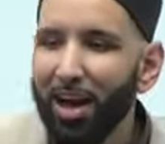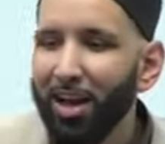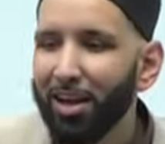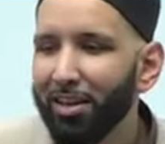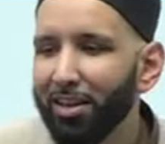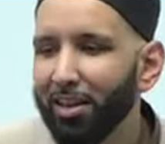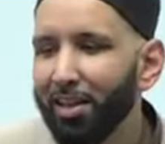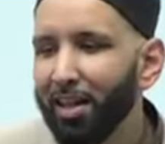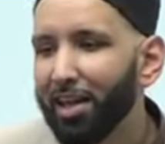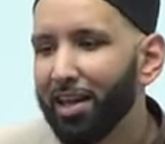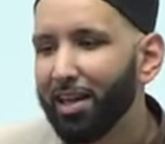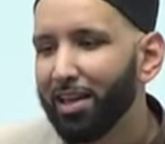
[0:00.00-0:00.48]

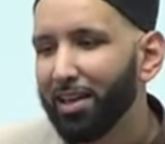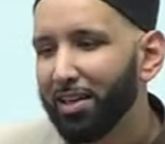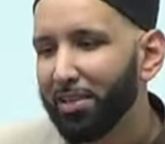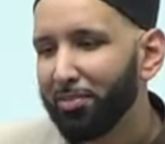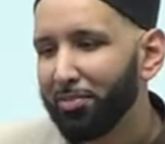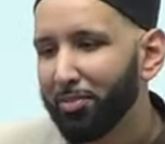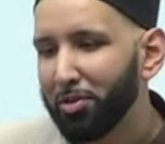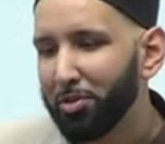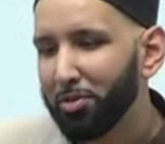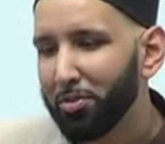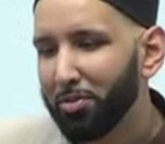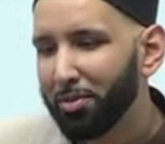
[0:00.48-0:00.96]
Subhanallah,
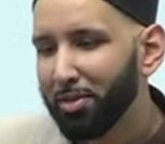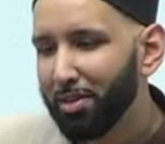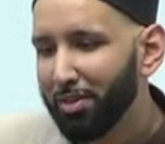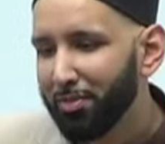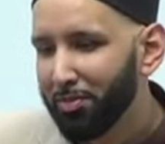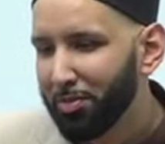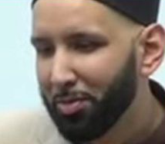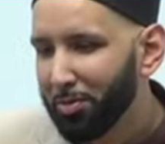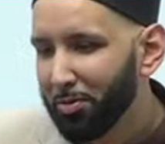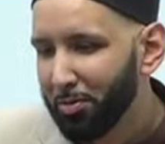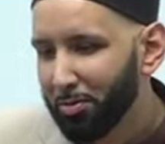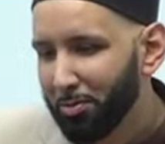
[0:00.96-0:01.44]

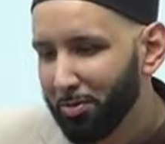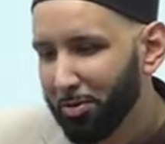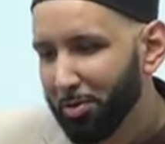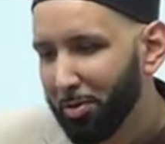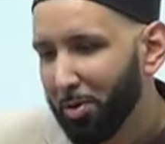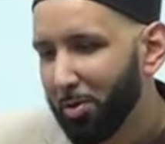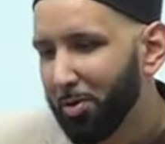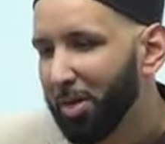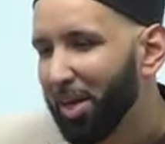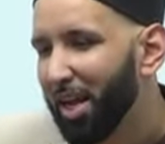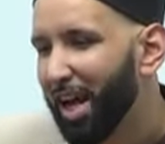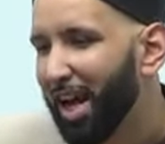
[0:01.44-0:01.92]
if you
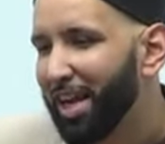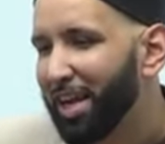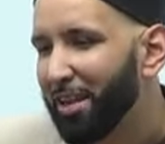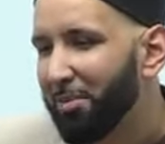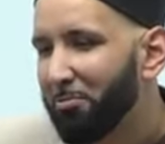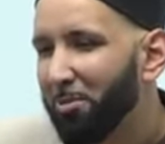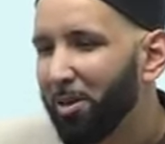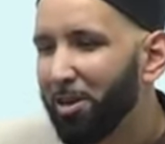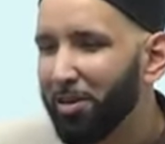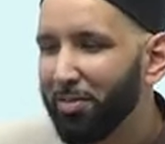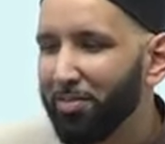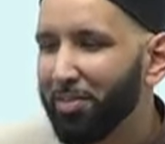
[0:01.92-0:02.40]
go to
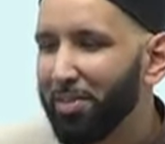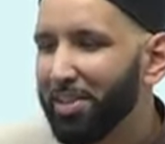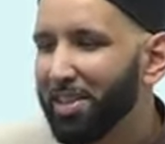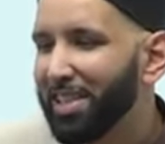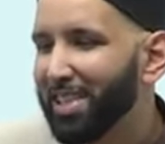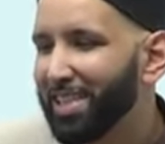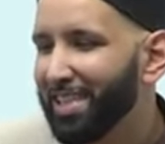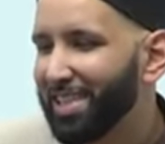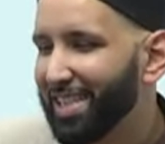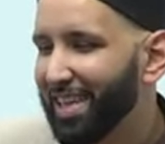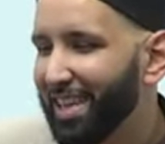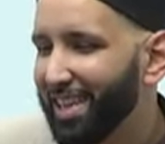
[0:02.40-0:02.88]
any one of
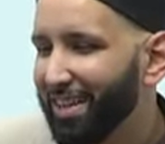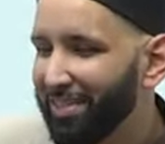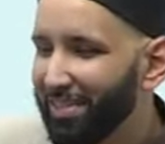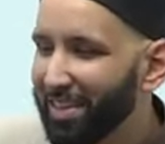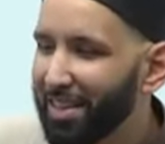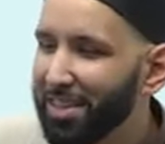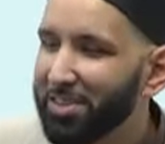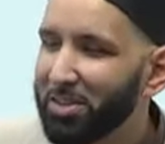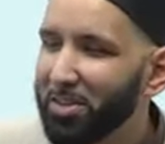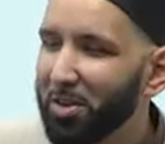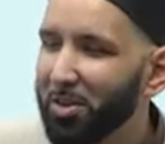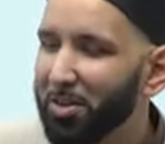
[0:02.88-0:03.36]
these
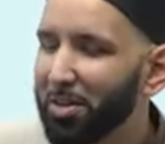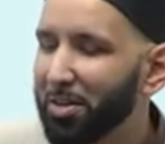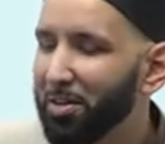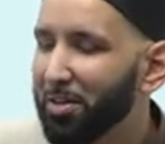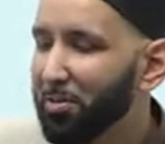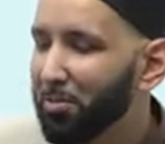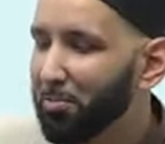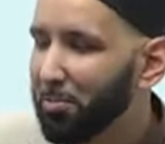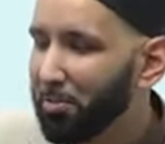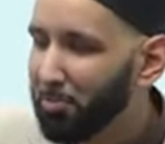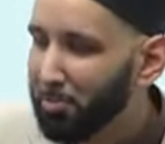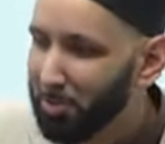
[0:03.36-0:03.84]
things
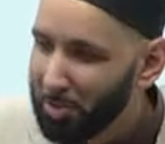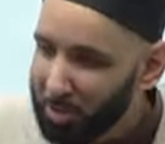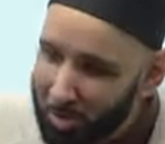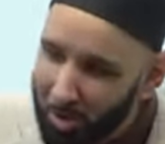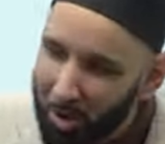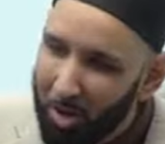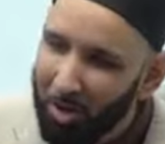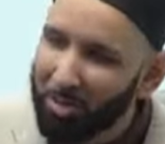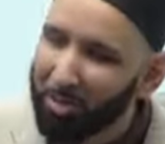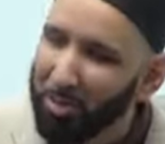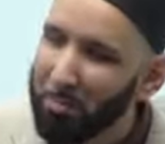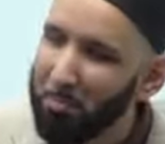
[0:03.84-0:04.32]
on
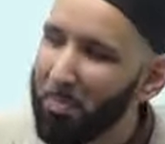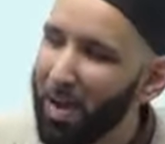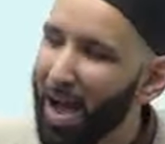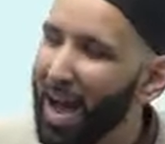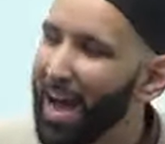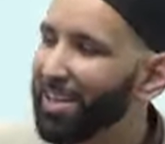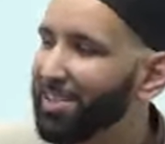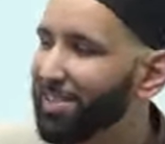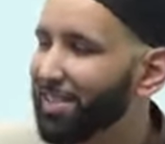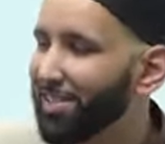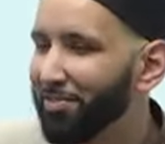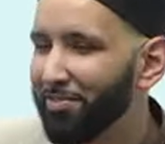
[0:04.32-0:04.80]
what's called
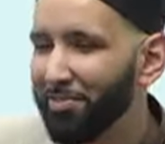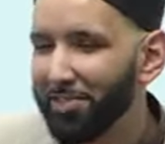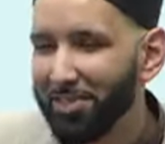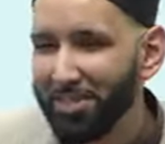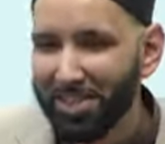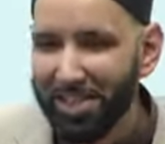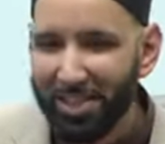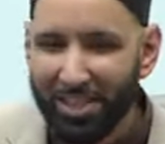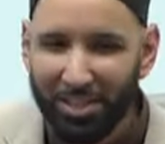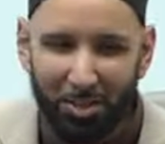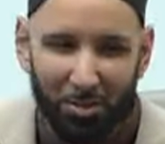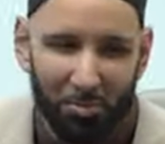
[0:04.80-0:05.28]
compassion
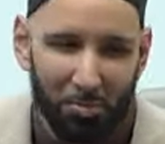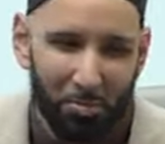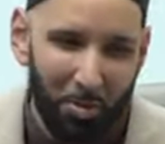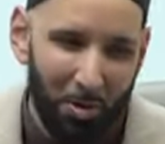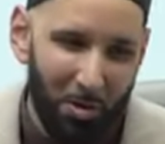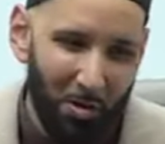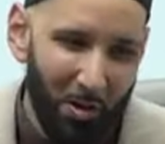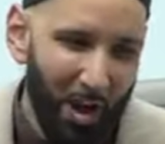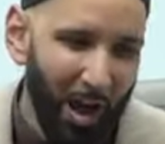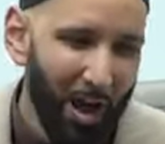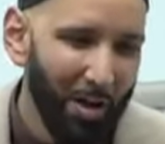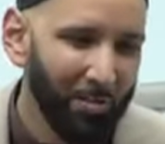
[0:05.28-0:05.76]
fatigue, you
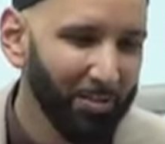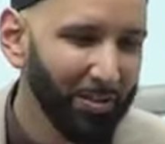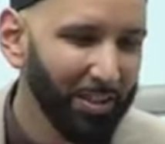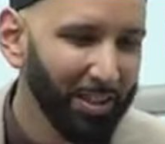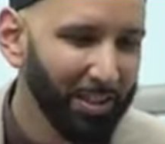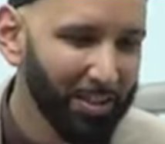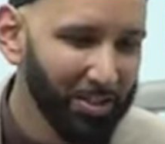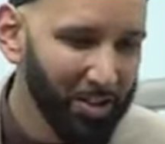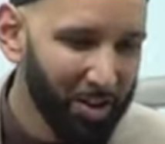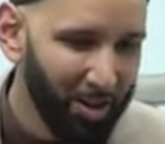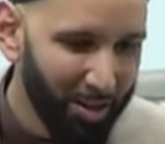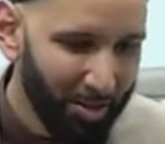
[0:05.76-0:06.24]
burn out,
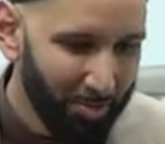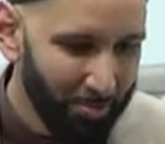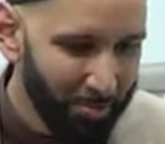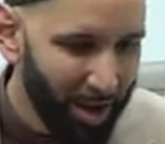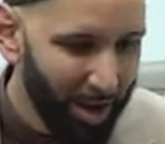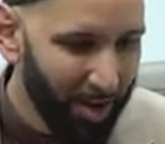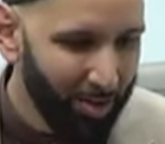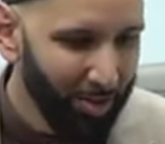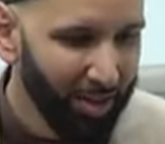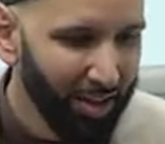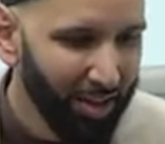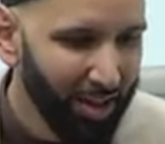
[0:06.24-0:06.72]
and they talk
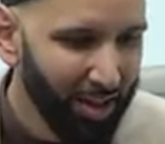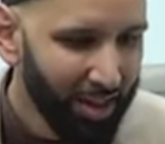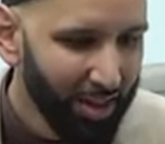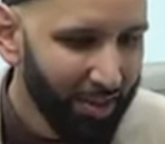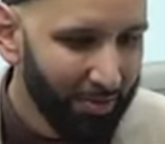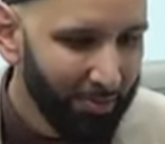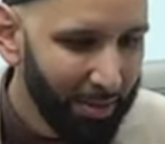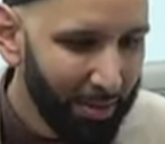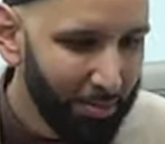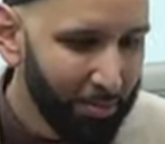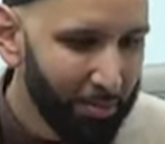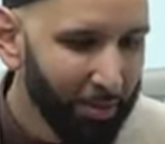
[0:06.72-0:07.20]

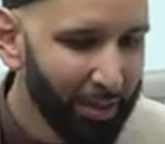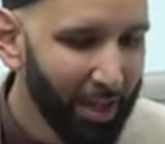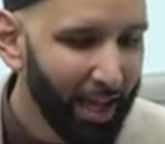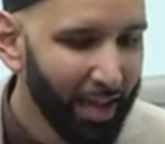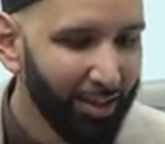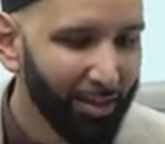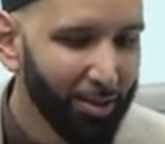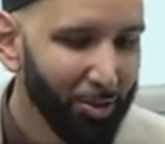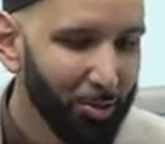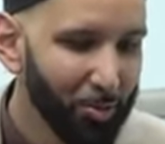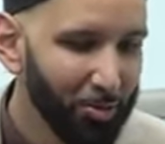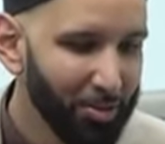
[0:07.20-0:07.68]
about people
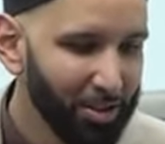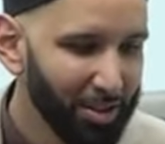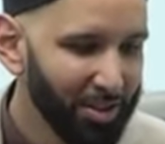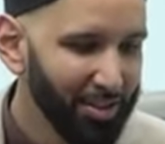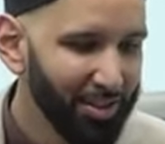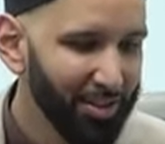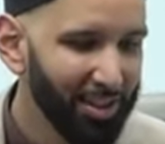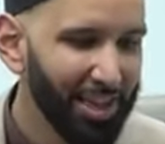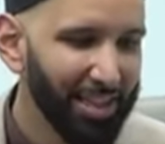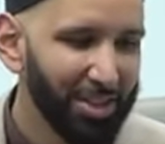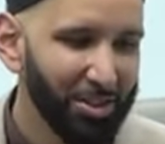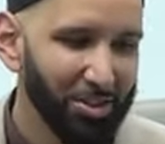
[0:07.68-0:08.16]
that
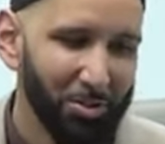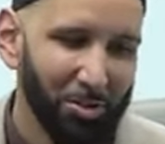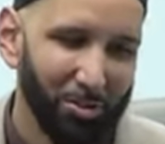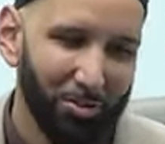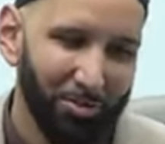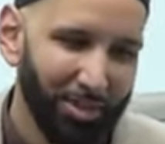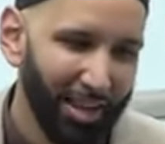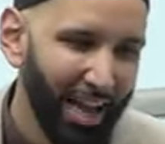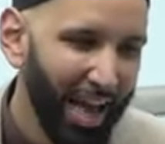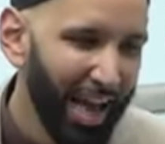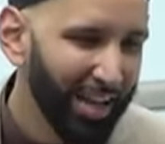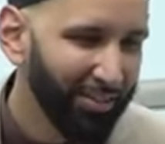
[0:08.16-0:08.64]
lose the
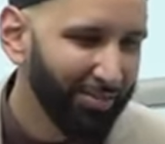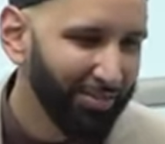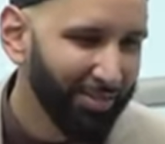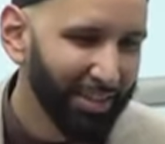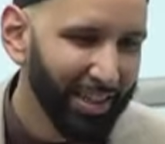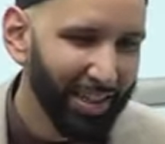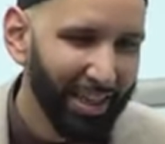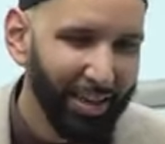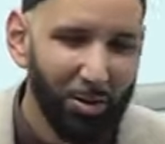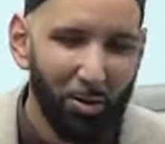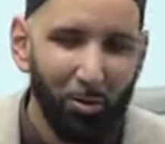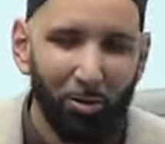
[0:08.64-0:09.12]
luster of life
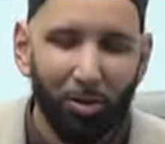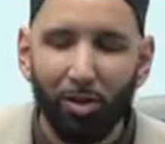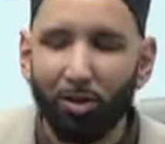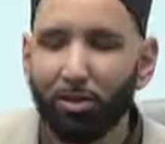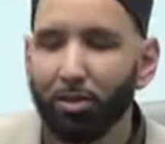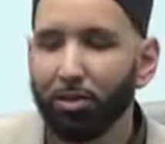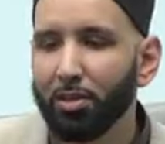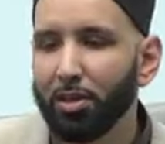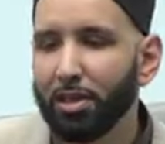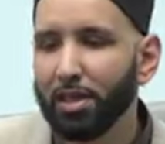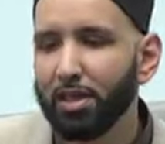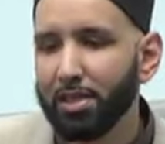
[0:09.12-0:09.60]
and they no
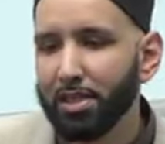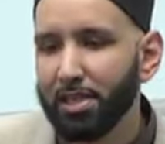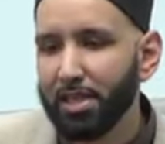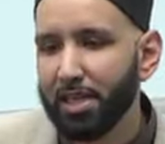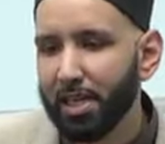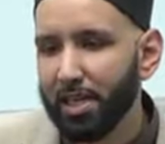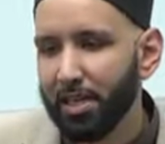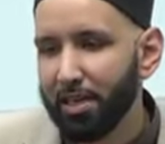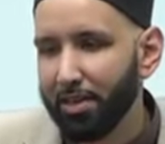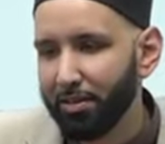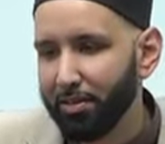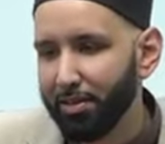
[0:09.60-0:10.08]
longer can
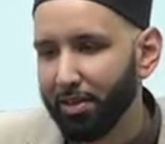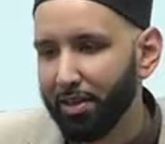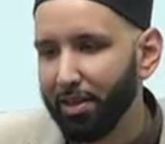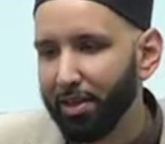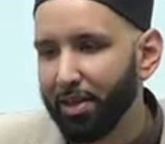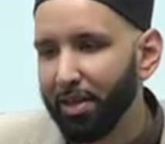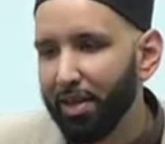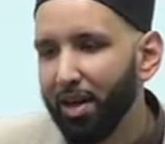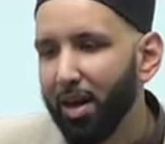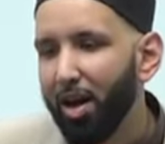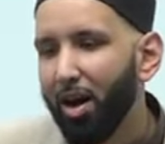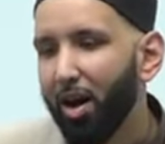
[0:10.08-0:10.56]
see anything.